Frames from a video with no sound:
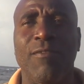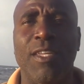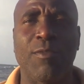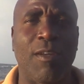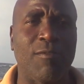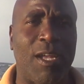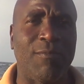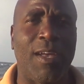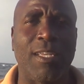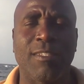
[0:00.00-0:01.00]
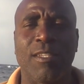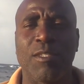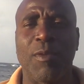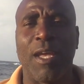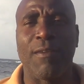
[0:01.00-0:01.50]
We have grandmasters.
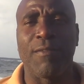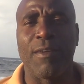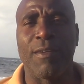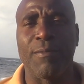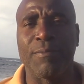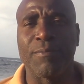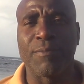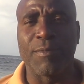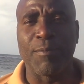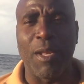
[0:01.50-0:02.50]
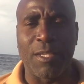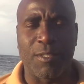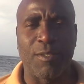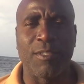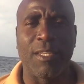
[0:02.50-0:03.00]
We have
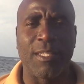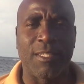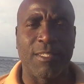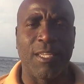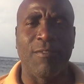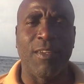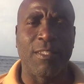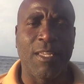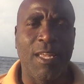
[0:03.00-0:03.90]
Blackstone entertainment.